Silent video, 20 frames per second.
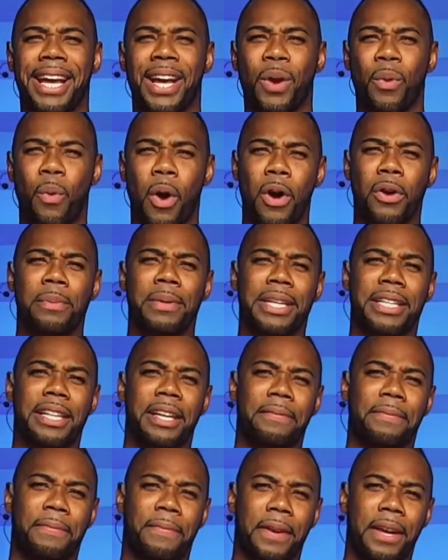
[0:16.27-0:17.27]
welcome to
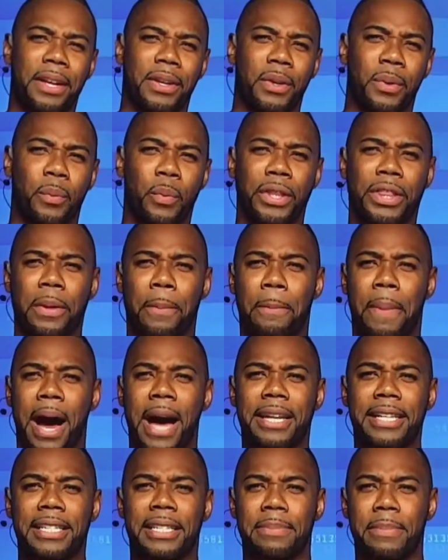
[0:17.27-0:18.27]
Get Fit with The
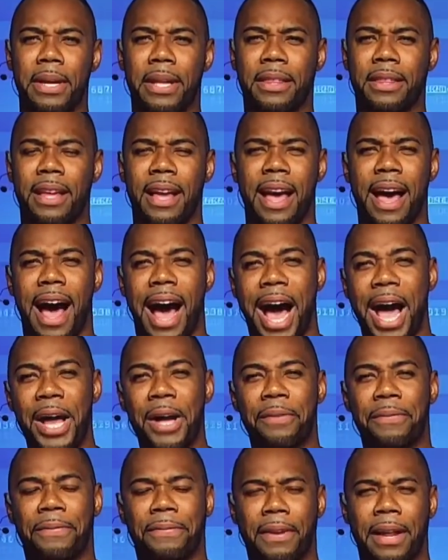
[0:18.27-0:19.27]
Body Smith. I
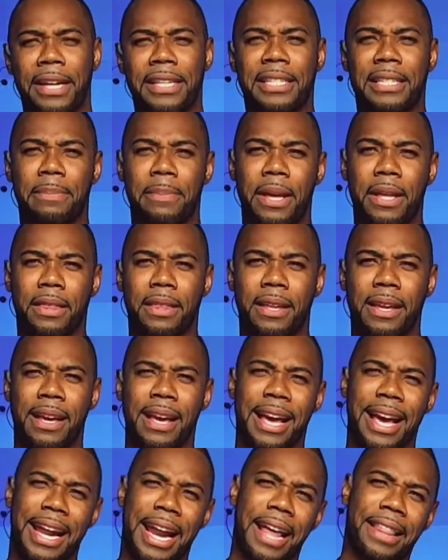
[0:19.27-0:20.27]
am Flex Smith,
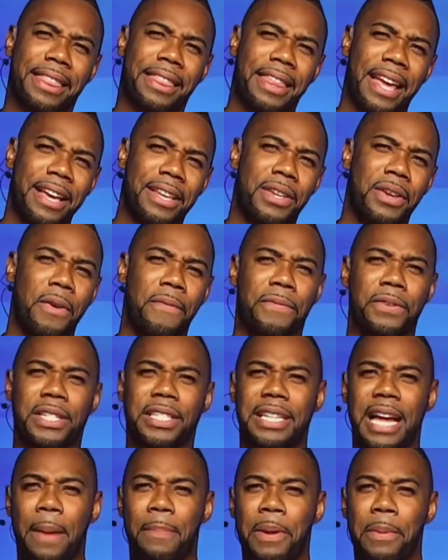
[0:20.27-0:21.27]
and I thank you for
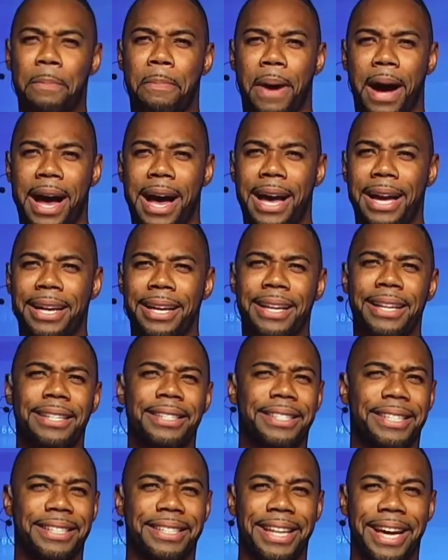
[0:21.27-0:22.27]
stopping by
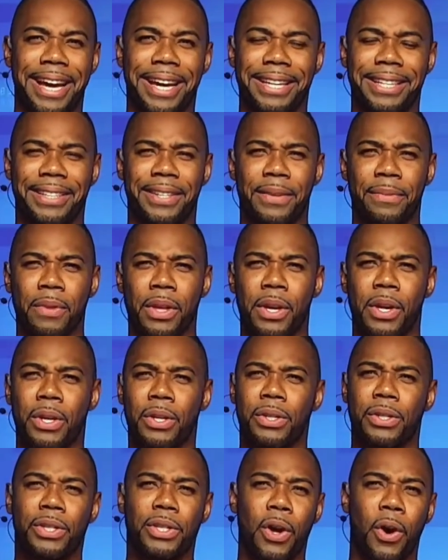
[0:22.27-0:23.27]
today.
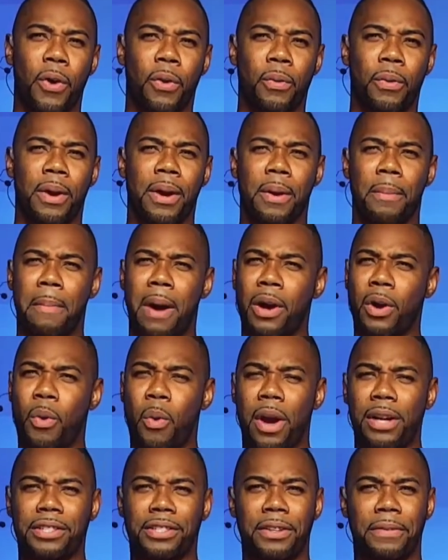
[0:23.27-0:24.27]
So my
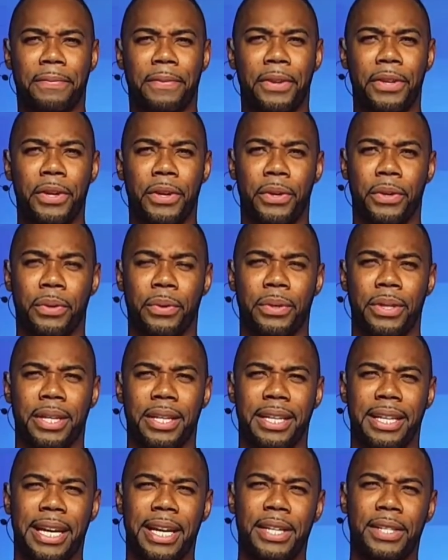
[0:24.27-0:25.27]
question for you
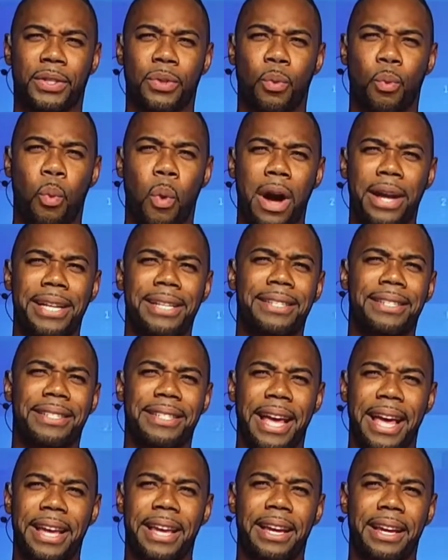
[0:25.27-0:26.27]
is, what is
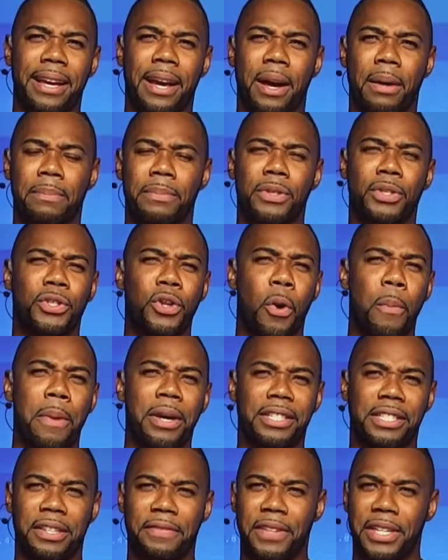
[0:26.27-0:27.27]
taking up so
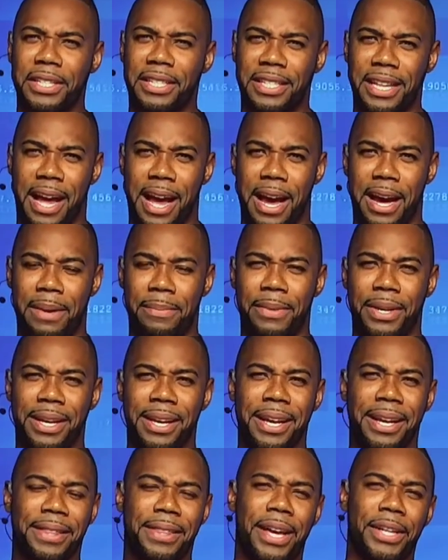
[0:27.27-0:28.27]
much of your time
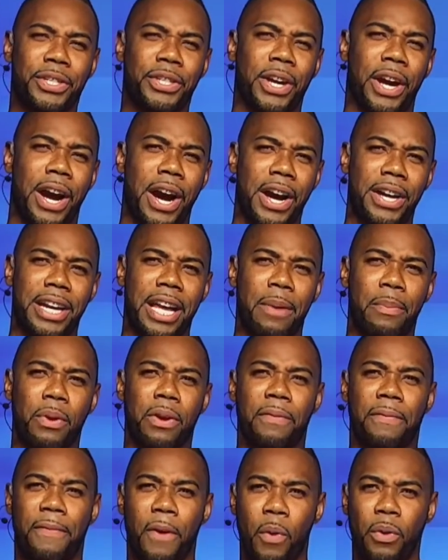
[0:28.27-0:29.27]
that you're unable
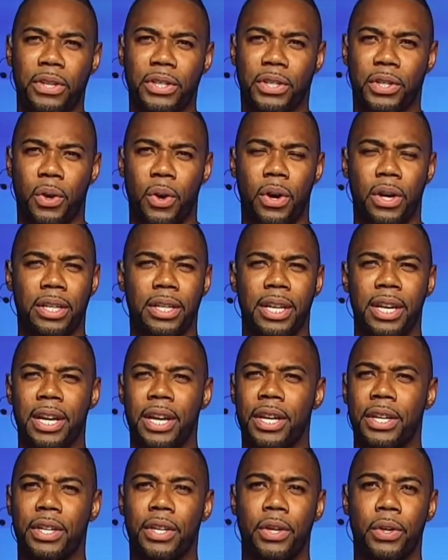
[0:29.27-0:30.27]
to focus on
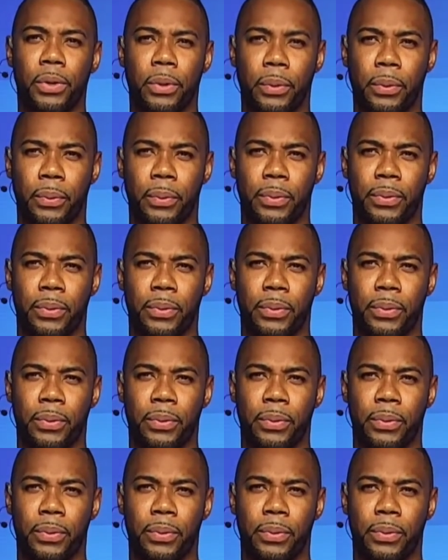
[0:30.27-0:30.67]
you,